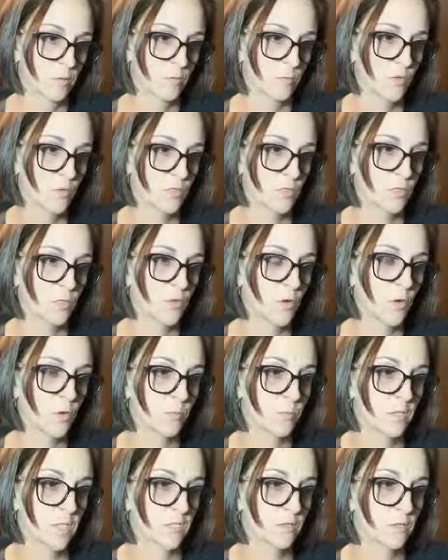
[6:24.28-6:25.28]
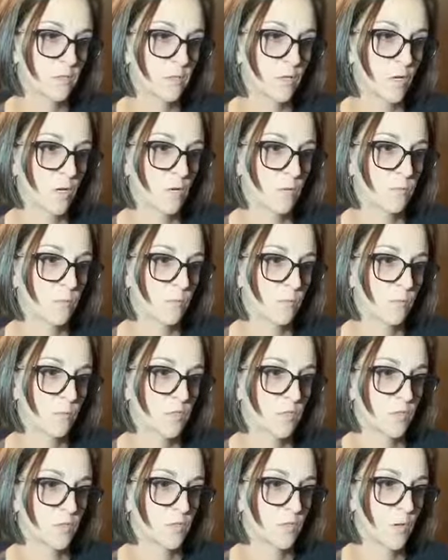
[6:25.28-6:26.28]
What does Hope need to know?
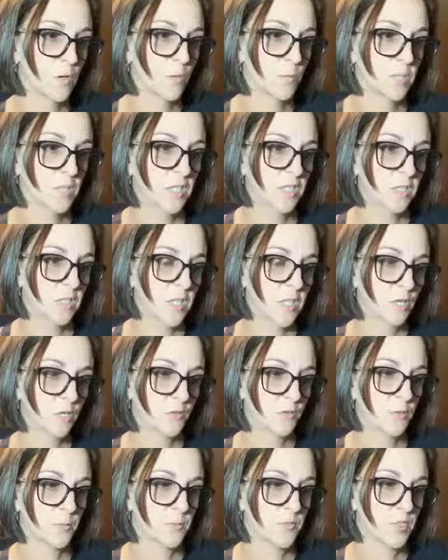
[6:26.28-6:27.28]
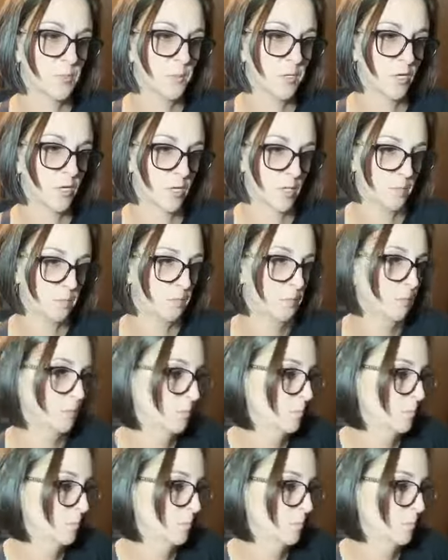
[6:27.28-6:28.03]
What does Hope need to hear from spirit?